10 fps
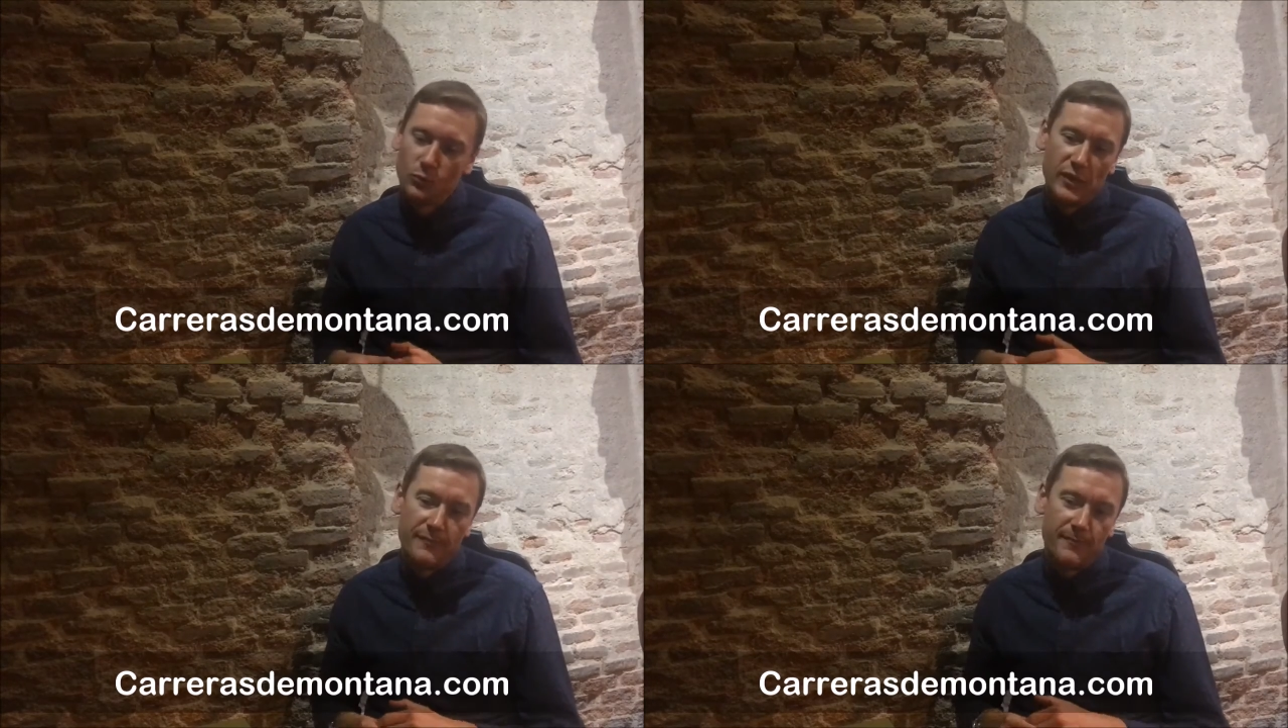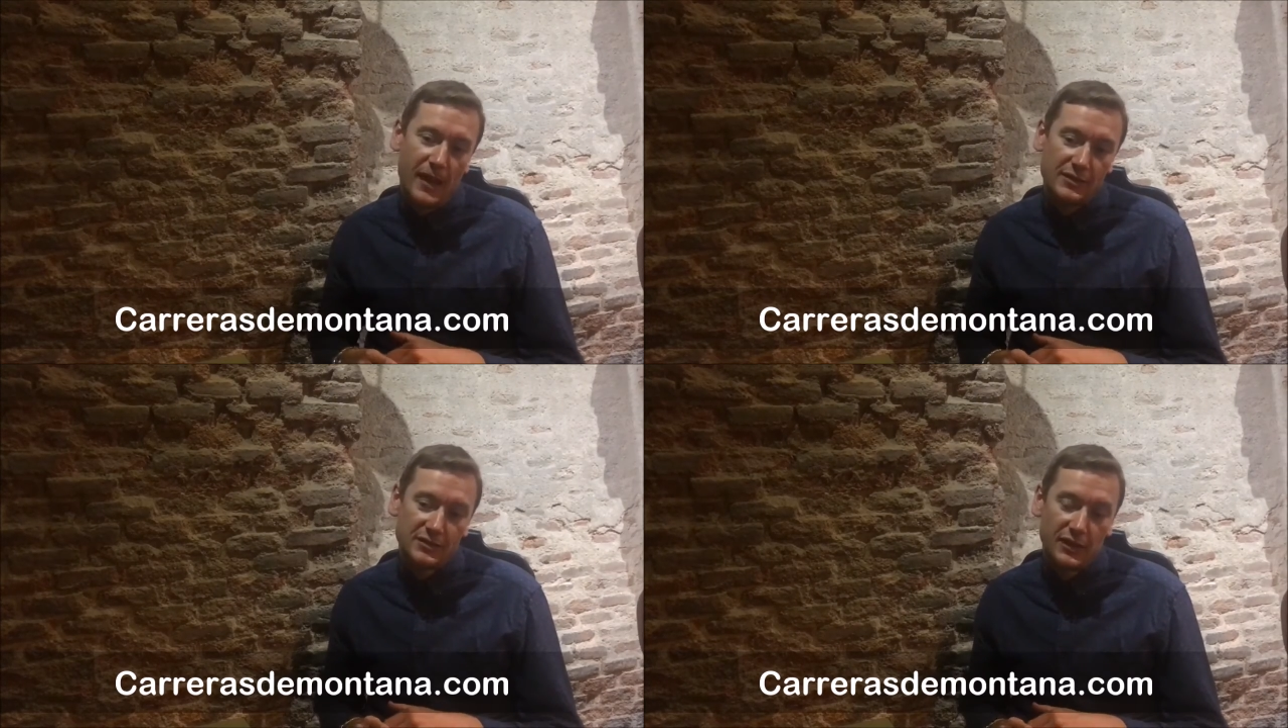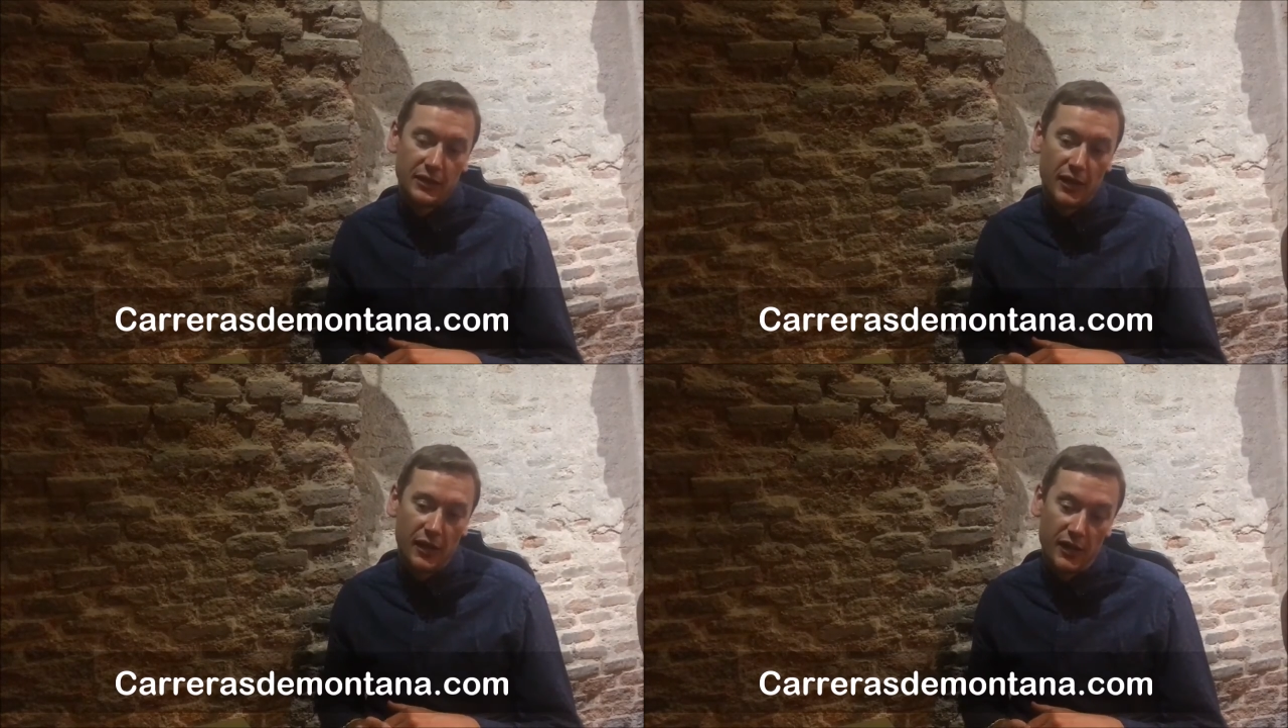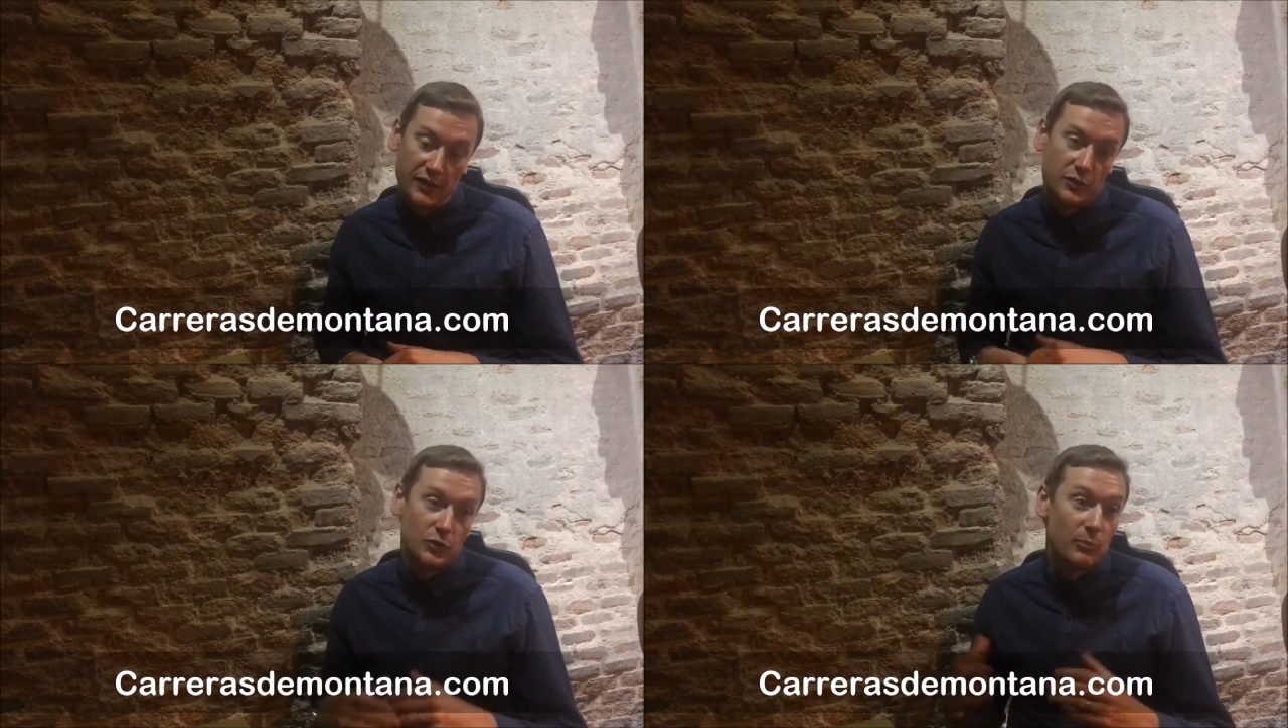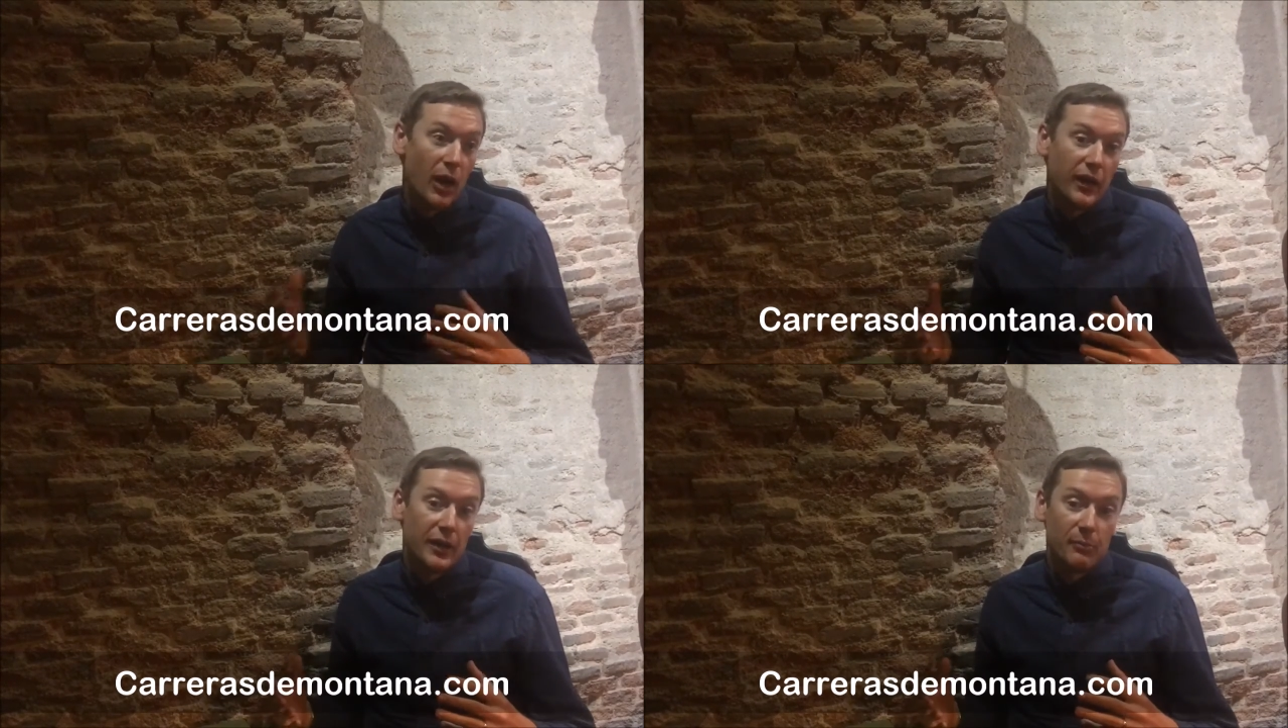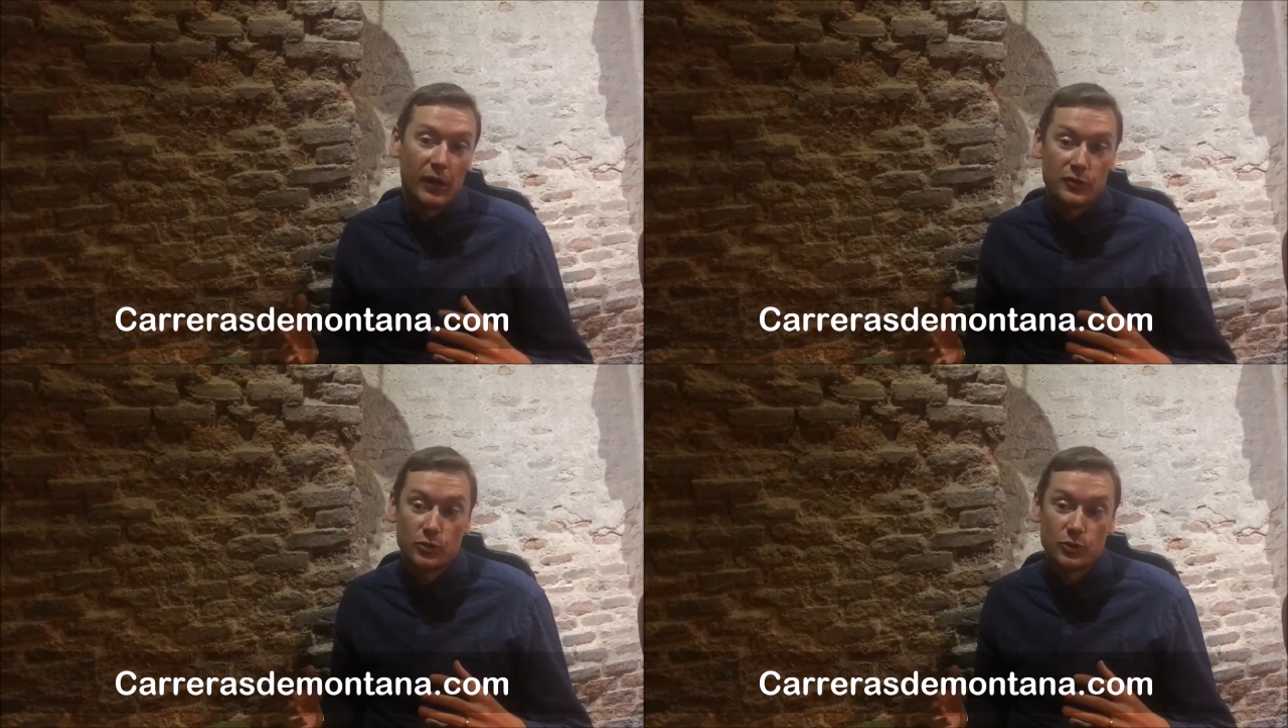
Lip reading: we invest in a new market by